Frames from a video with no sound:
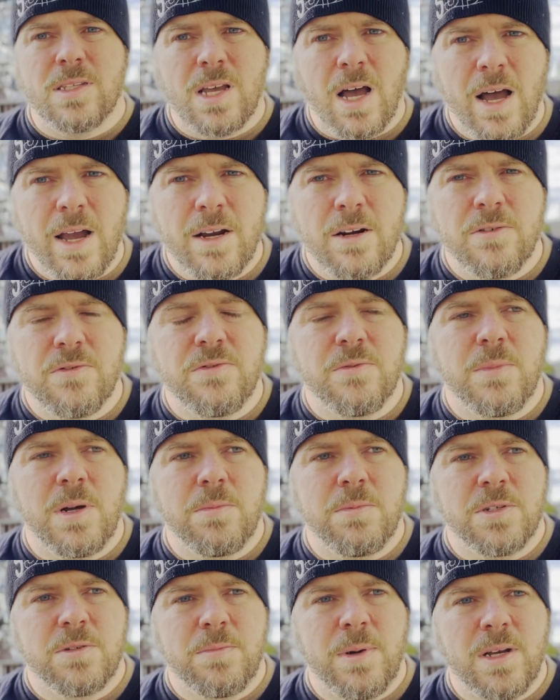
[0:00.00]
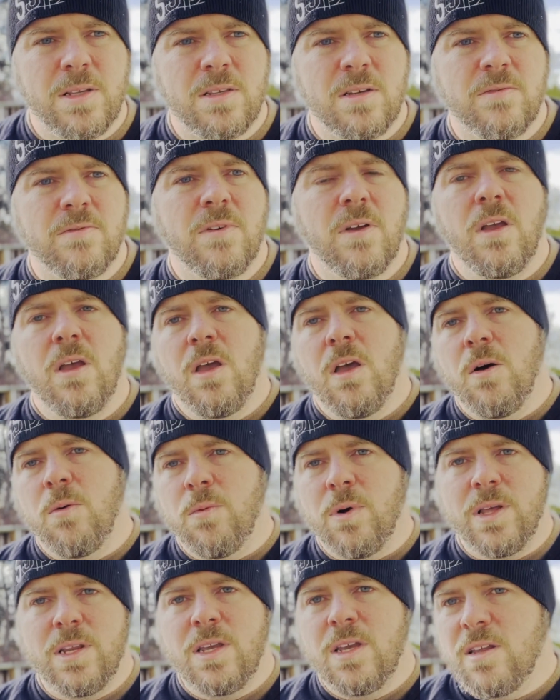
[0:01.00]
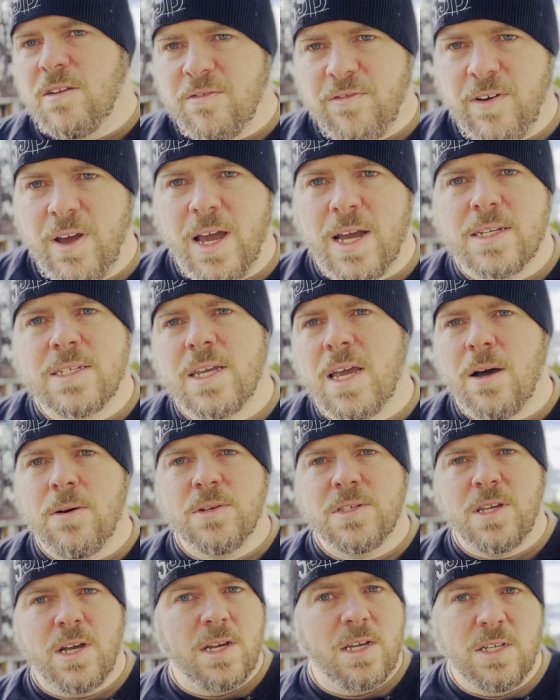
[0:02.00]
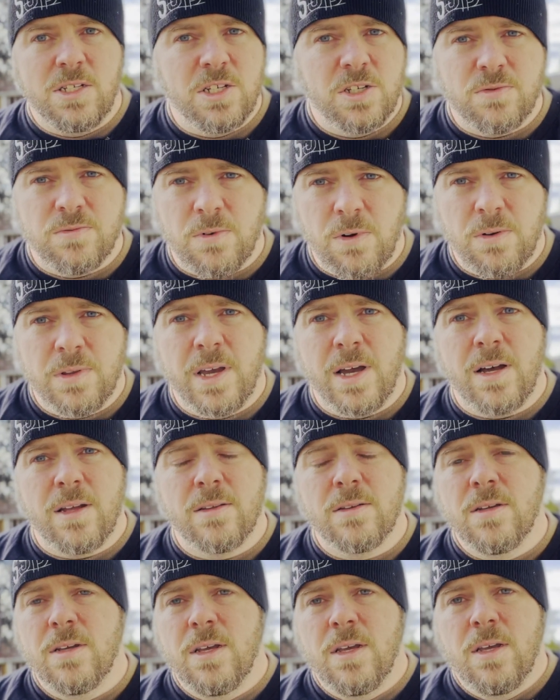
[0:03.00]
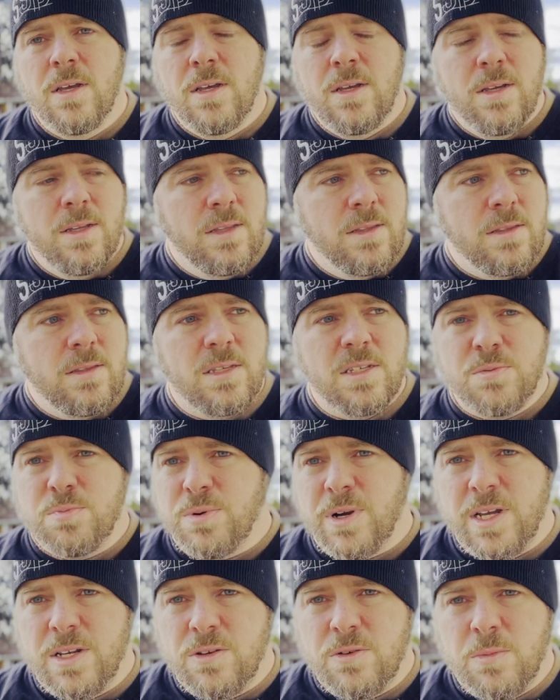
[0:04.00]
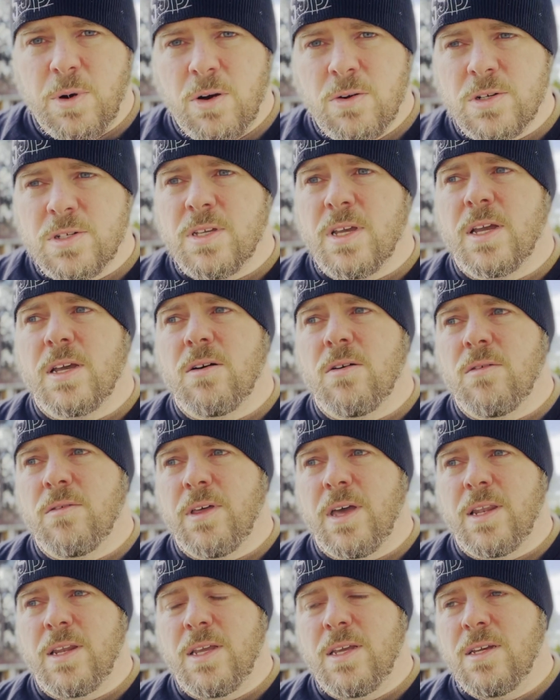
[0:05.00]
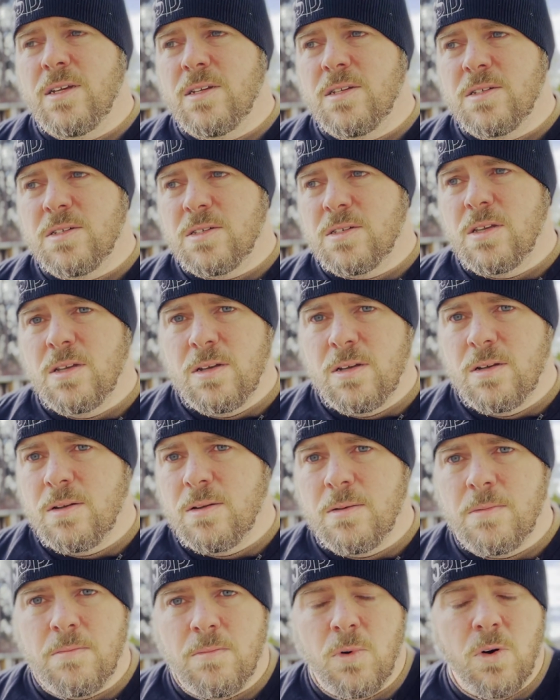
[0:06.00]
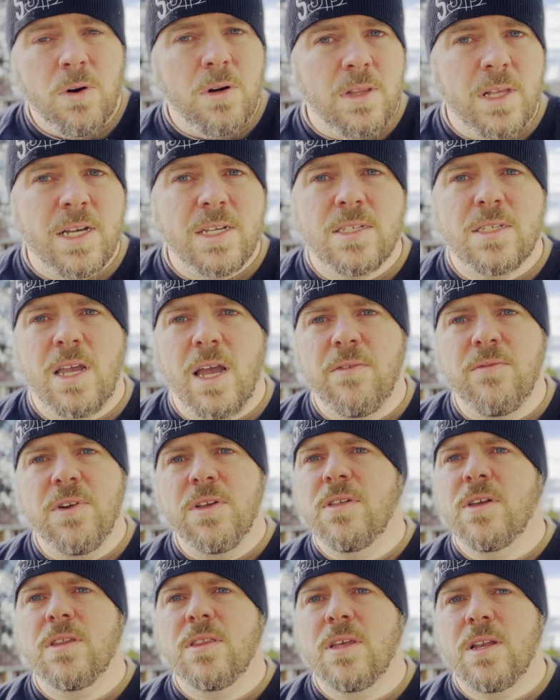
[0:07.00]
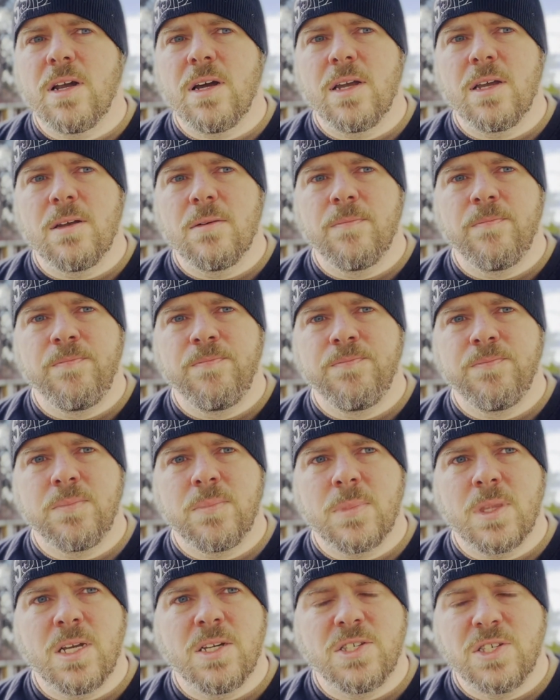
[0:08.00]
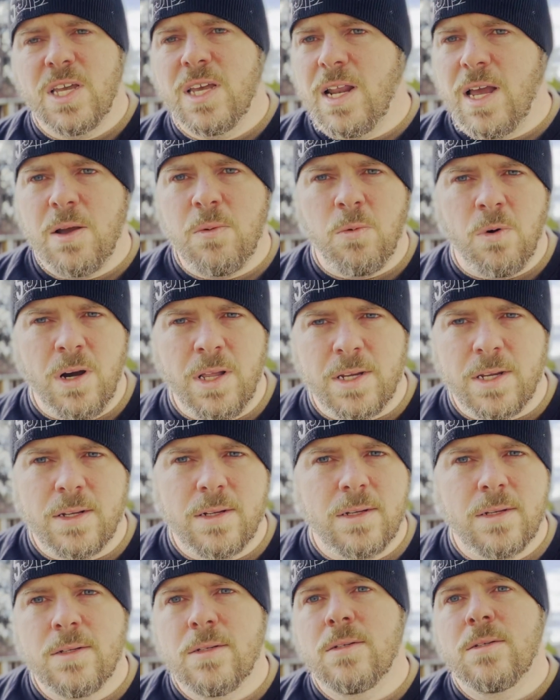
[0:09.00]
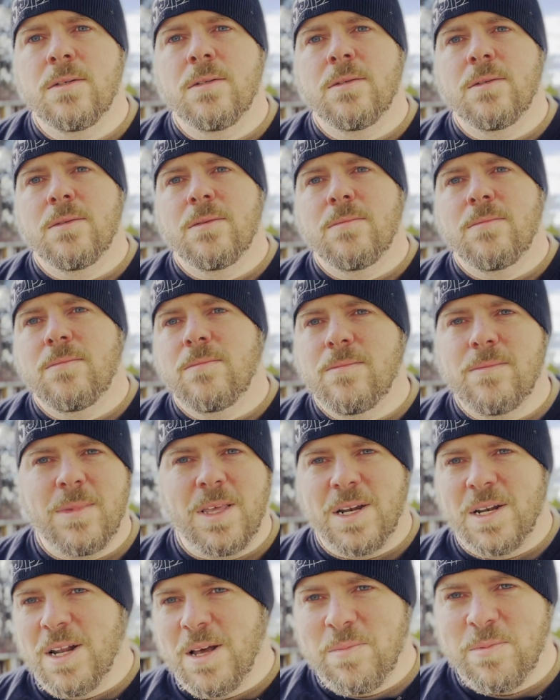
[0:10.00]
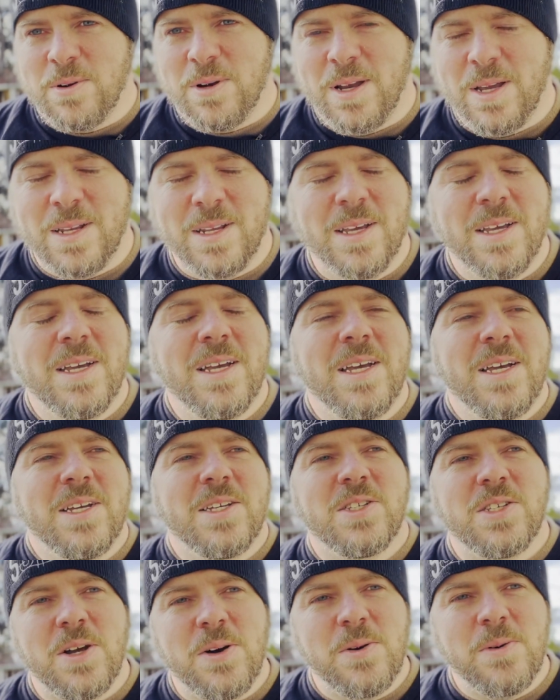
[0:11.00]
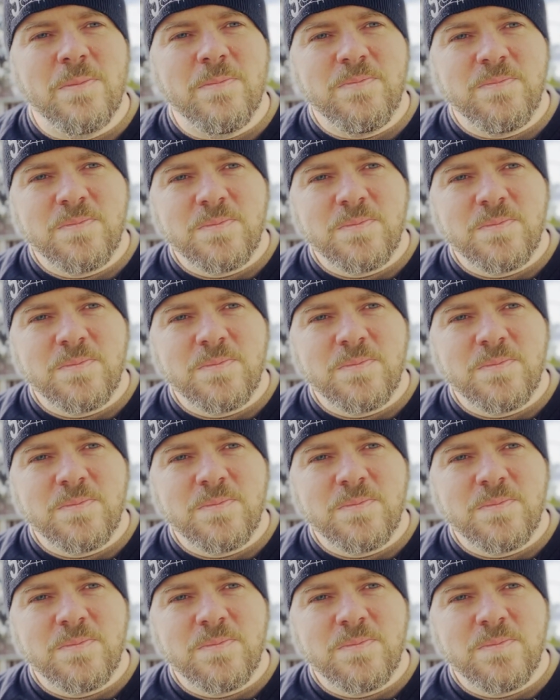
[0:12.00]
tired from my perspective, when in fact Kawasaki just rolled out this brand new motorcycle that is more or less everything that I said I wanted in an upgrade. So